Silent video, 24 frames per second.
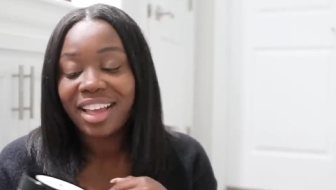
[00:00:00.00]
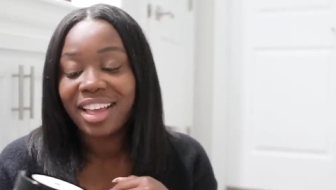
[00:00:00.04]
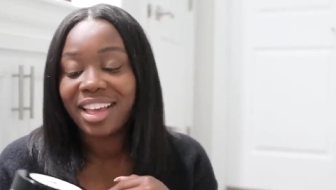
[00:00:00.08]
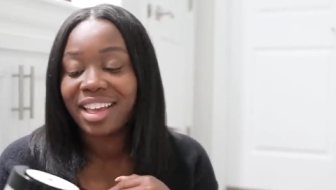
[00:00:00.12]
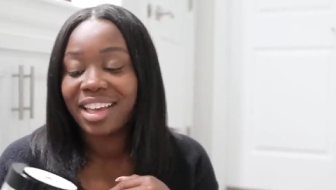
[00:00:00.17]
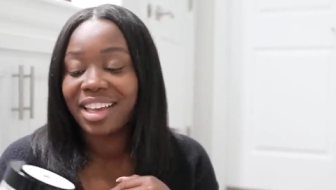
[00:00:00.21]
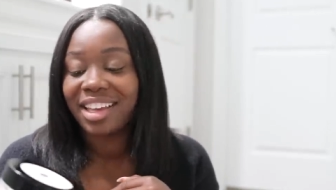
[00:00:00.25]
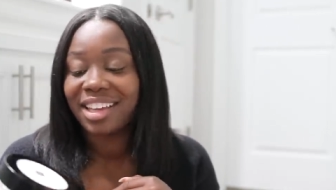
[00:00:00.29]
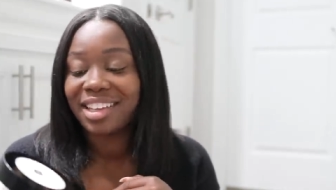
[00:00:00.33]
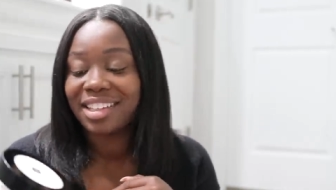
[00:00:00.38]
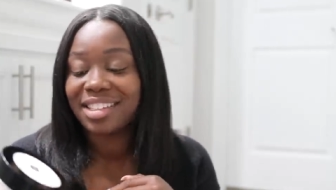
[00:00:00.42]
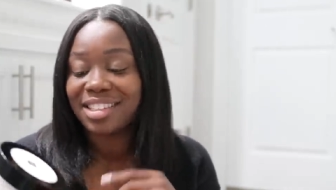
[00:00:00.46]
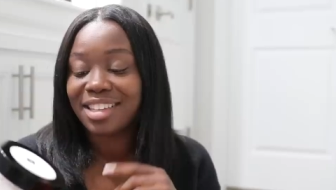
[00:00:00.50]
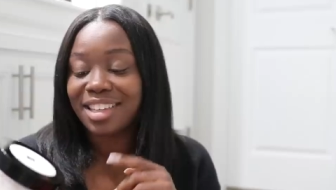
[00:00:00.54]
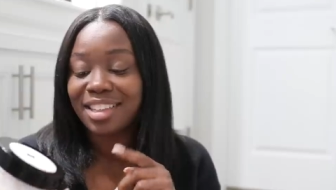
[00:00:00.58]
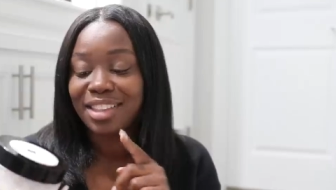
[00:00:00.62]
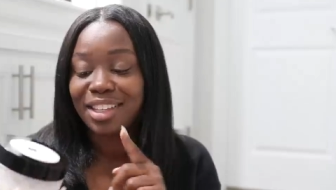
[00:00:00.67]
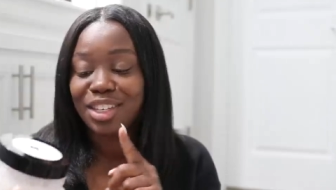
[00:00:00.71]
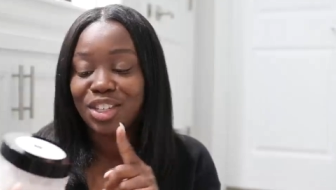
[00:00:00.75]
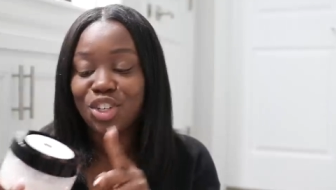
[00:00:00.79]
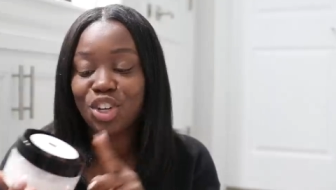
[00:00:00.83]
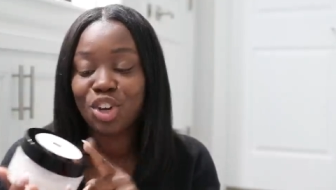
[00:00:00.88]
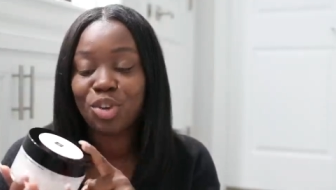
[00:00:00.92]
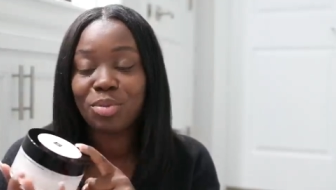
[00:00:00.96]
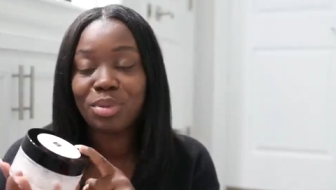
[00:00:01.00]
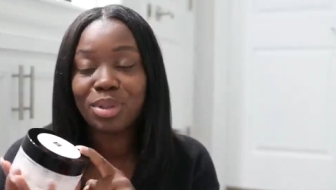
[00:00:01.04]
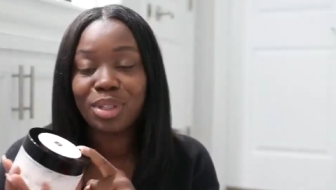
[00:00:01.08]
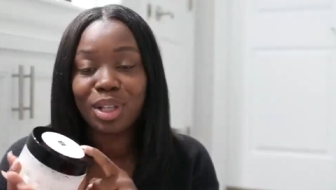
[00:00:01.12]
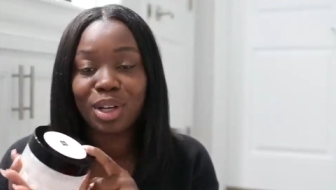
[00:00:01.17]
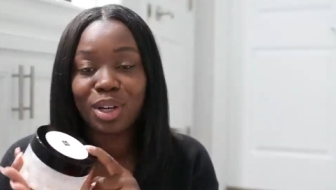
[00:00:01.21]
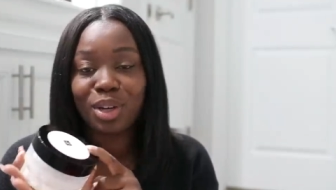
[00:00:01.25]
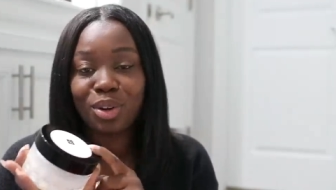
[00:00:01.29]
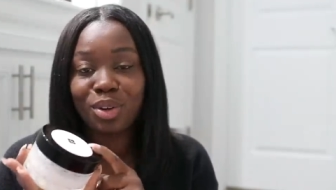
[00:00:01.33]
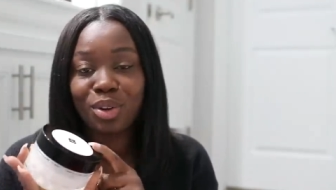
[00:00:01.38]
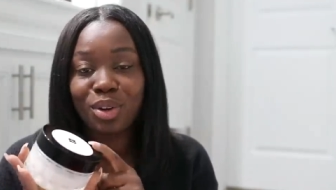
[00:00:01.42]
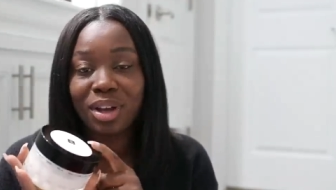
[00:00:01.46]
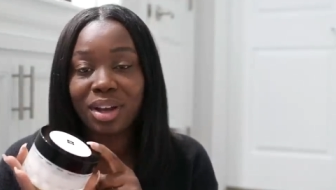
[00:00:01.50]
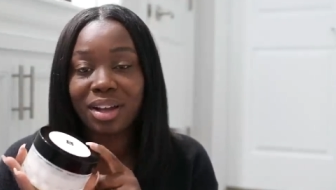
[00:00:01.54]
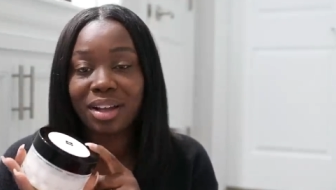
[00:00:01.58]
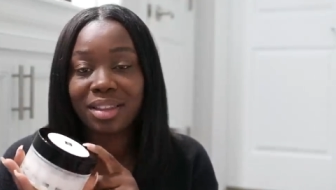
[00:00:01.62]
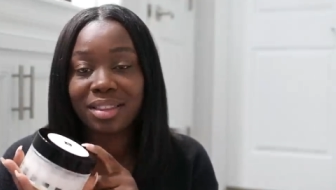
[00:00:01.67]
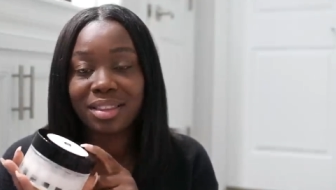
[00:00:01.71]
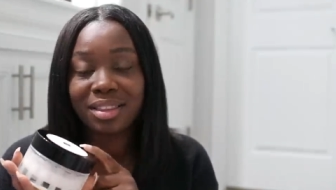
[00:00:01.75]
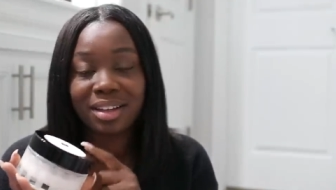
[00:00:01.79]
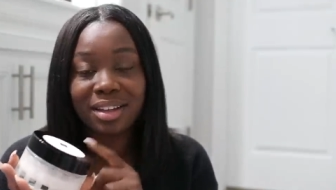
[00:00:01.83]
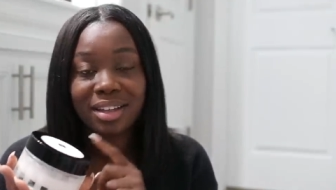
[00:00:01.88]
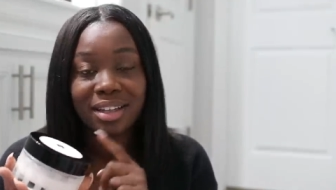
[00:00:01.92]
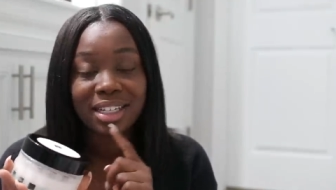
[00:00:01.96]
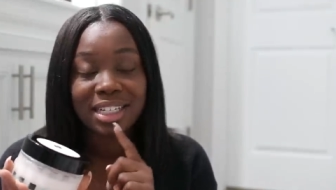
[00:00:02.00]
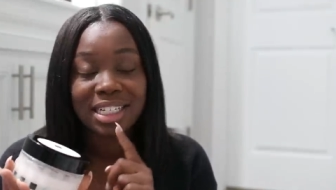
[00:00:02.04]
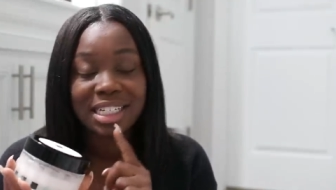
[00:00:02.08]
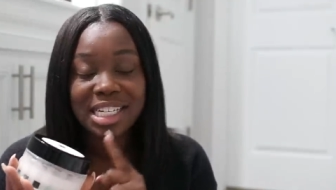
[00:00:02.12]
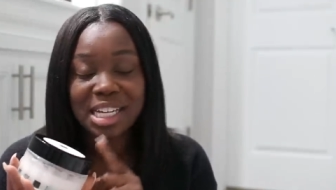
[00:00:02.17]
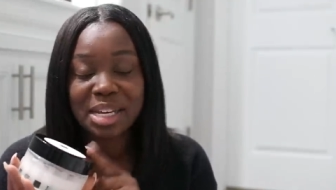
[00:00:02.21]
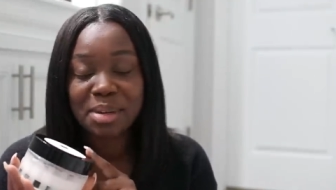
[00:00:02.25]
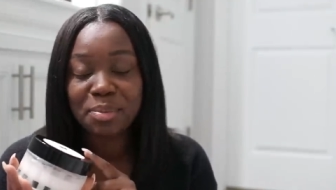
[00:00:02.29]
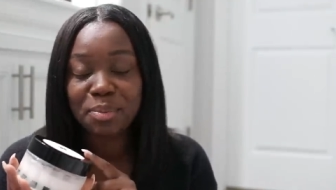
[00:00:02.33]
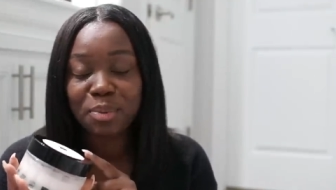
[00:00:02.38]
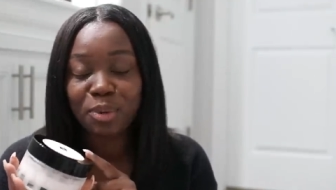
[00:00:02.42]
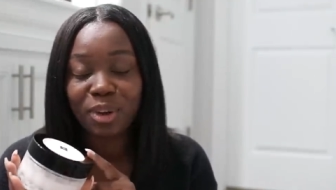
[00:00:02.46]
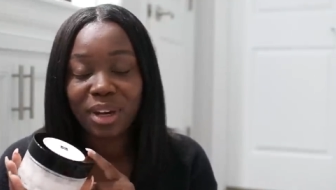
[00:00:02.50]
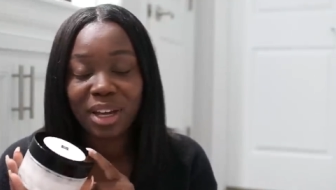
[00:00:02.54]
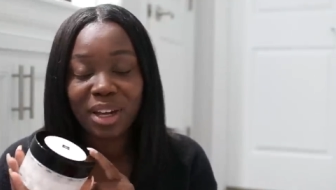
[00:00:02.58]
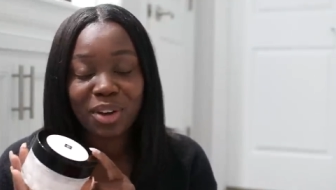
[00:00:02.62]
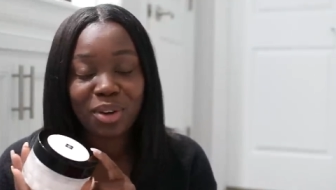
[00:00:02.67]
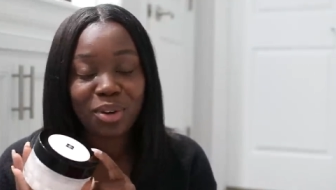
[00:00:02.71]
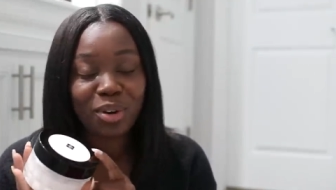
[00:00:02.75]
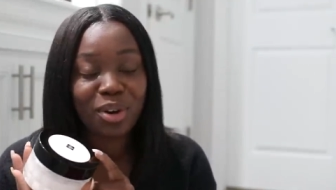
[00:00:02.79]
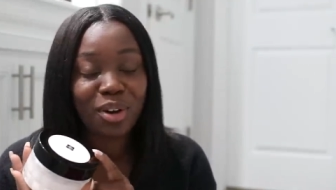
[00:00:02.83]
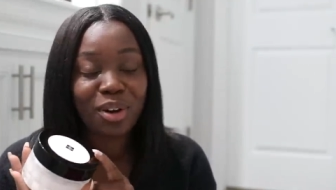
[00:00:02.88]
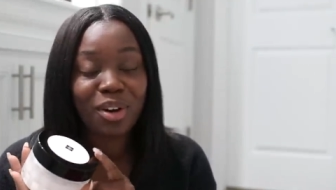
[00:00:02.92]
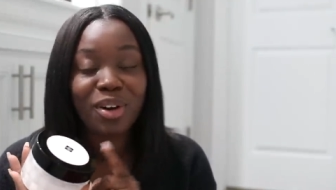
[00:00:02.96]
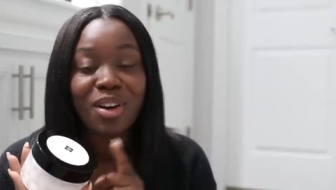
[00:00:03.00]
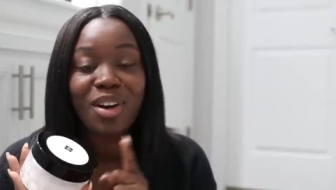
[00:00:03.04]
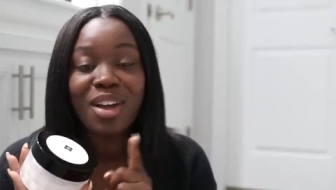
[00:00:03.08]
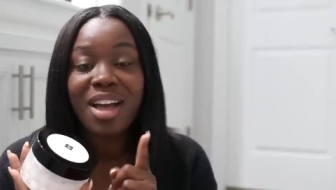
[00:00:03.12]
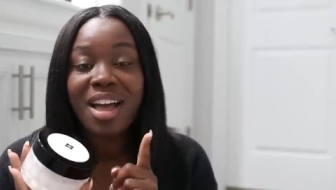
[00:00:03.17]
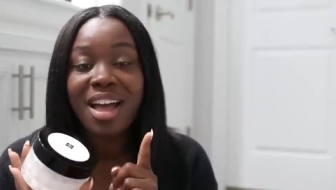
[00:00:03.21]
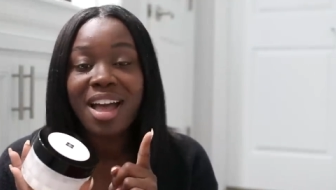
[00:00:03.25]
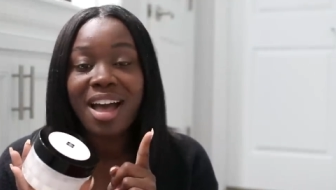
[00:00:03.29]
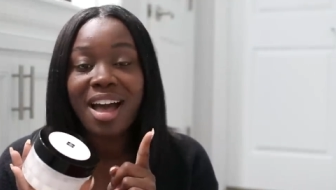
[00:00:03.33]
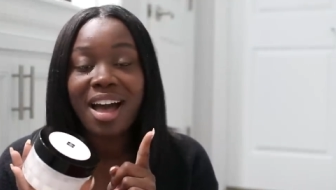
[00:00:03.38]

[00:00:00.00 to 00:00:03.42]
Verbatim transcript: is the Jo Malone, the Creme pour